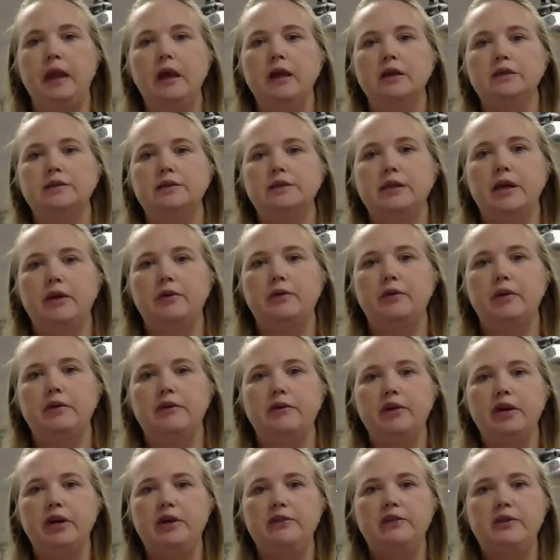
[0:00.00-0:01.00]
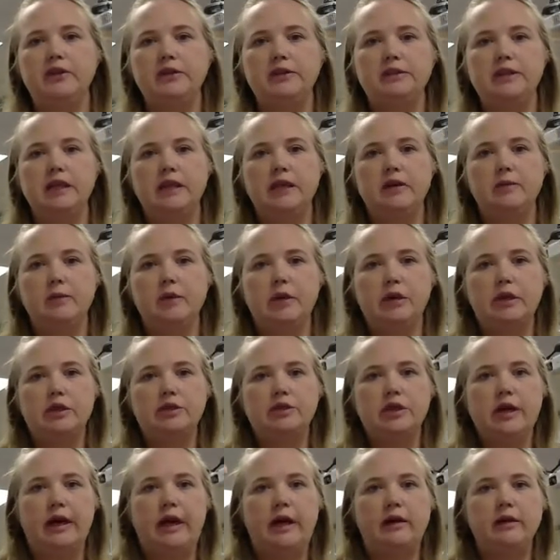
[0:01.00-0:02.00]
So the very first thing that we're going
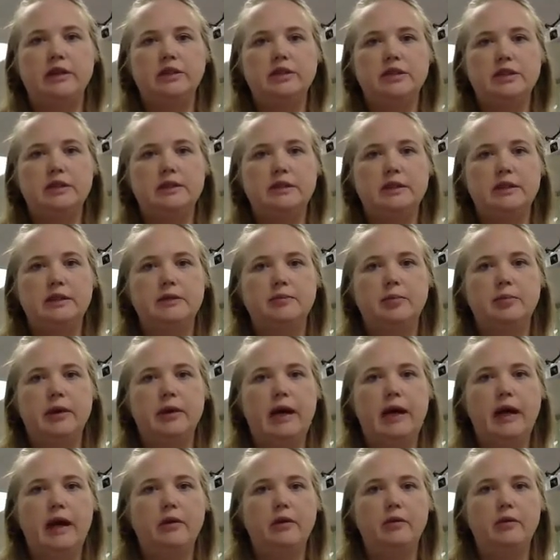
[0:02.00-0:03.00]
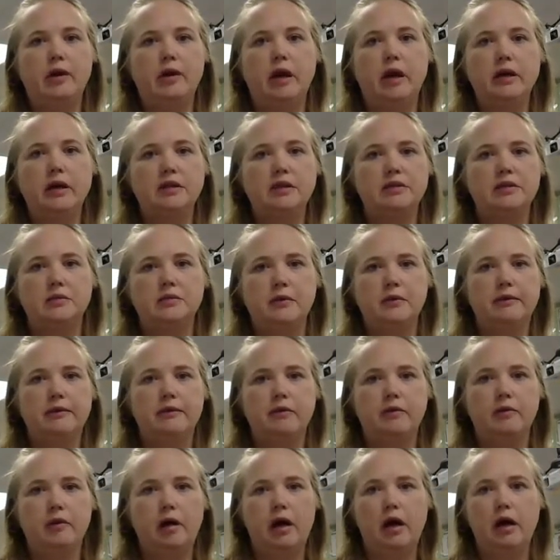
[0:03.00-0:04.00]
to try out is just this black rock. It's a
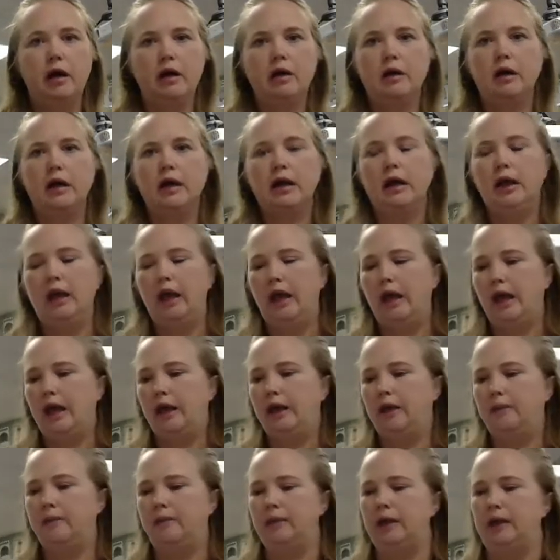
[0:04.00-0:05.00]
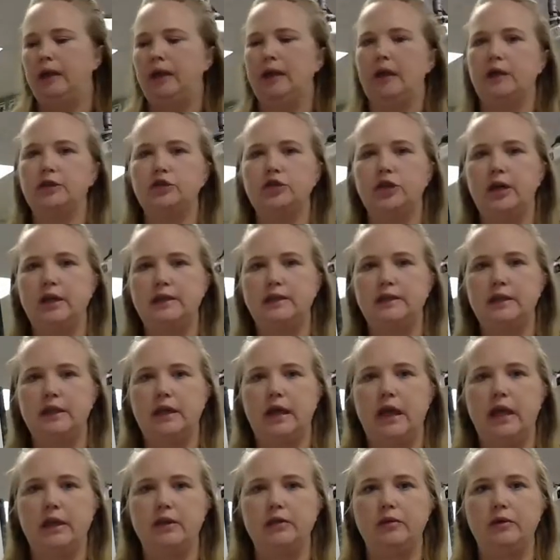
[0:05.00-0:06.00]
river rock, and I tried to
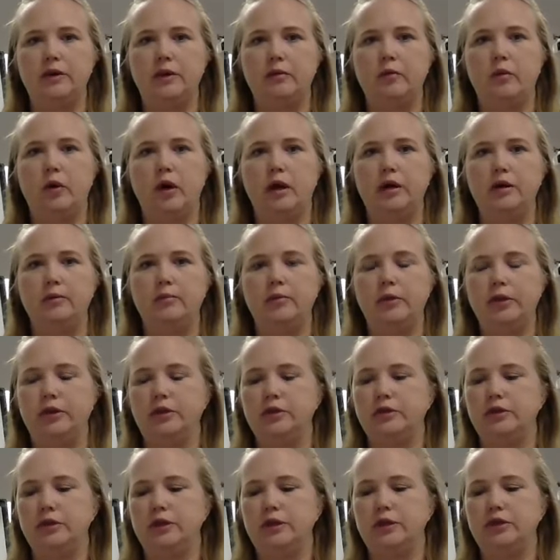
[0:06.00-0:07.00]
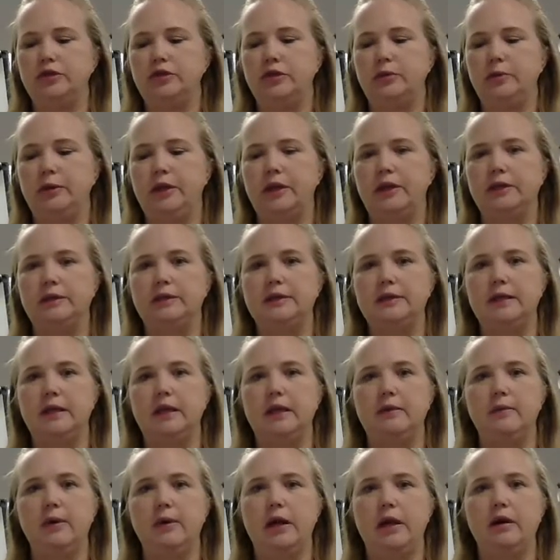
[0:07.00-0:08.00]
color the water blue so that you would be able to
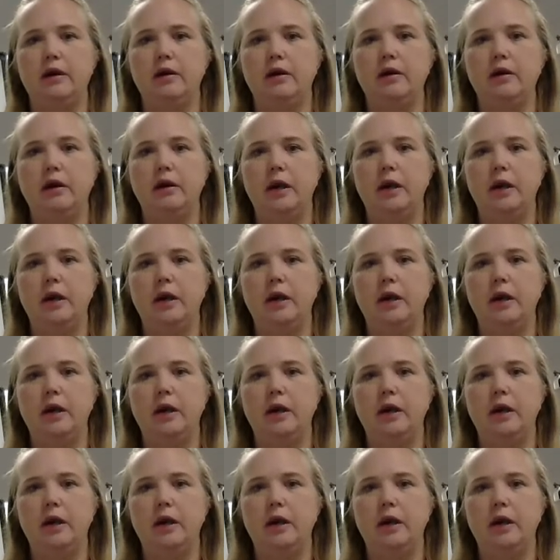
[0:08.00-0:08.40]
see it better.